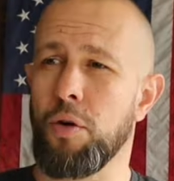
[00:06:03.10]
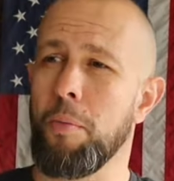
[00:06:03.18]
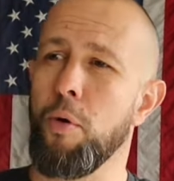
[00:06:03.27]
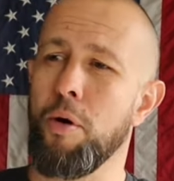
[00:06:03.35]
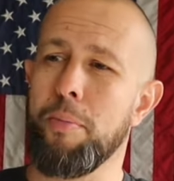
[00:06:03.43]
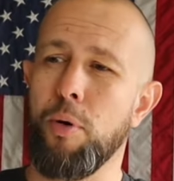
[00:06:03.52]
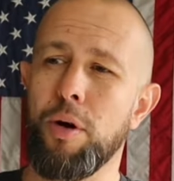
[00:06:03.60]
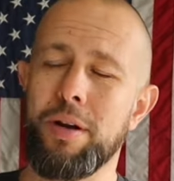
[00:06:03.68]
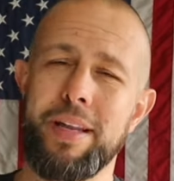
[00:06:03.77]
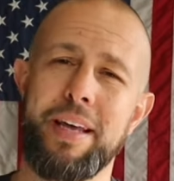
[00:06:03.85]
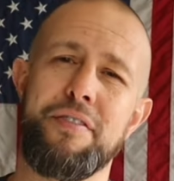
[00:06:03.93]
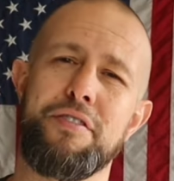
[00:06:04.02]
or more
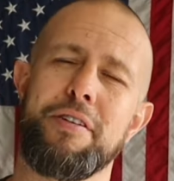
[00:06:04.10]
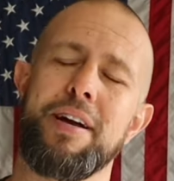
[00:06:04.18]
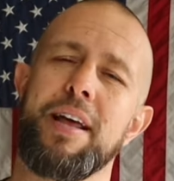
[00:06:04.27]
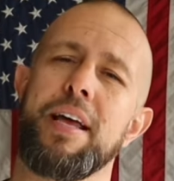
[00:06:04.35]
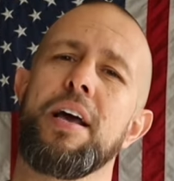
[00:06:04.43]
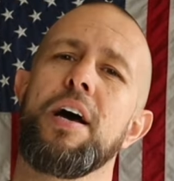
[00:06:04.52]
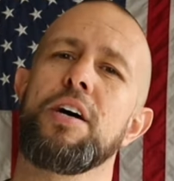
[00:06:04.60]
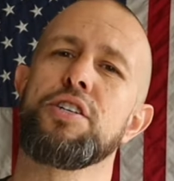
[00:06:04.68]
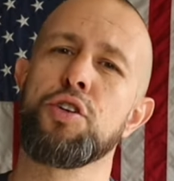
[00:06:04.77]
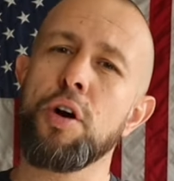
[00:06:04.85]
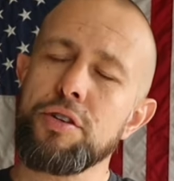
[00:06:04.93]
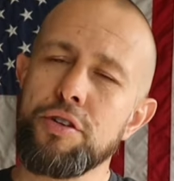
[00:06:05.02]
importantly, if you're in a
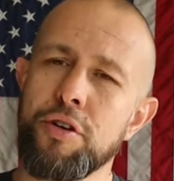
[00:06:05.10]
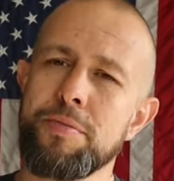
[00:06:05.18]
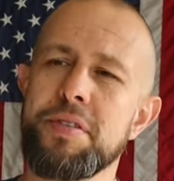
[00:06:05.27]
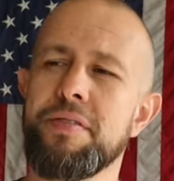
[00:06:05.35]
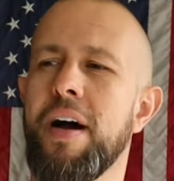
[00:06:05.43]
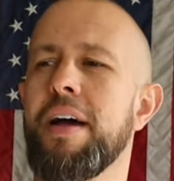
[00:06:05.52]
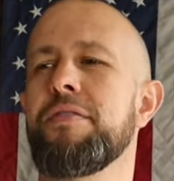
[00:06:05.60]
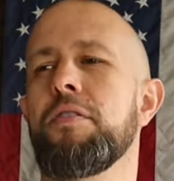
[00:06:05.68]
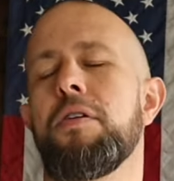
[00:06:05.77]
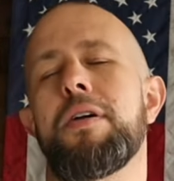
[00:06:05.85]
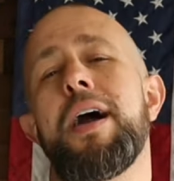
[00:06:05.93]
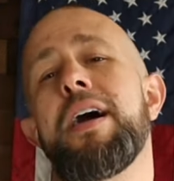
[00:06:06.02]
short-term survival
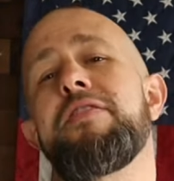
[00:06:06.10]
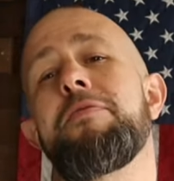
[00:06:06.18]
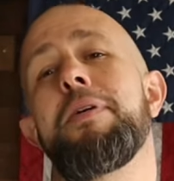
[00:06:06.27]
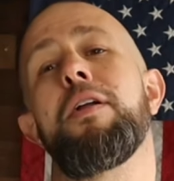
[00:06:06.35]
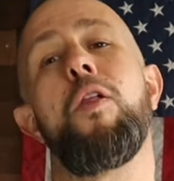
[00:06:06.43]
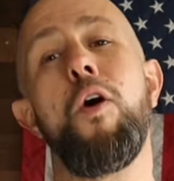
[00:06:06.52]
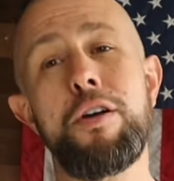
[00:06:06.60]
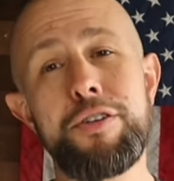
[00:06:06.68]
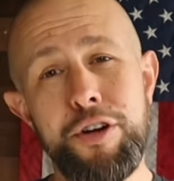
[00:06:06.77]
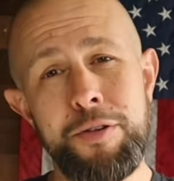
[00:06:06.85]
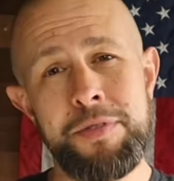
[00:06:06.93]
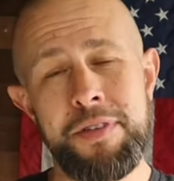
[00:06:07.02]
or, God forbid, a
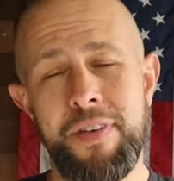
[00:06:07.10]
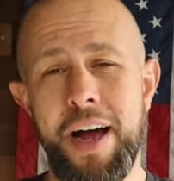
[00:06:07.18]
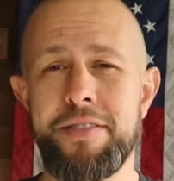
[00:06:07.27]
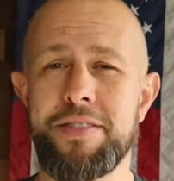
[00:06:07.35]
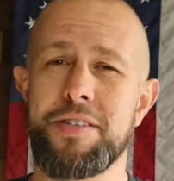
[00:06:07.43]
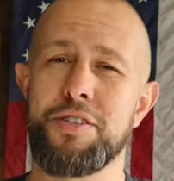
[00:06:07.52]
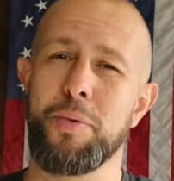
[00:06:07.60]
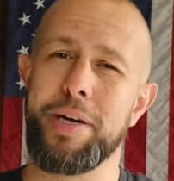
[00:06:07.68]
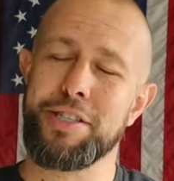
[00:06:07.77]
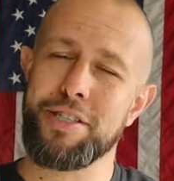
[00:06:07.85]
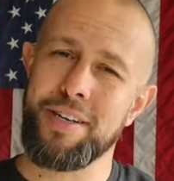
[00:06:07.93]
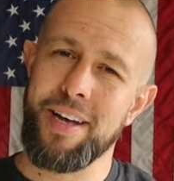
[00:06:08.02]
long-term survival
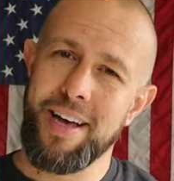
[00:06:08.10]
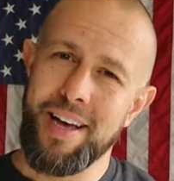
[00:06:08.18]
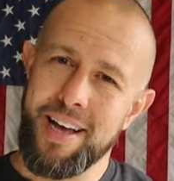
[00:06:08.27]
situation,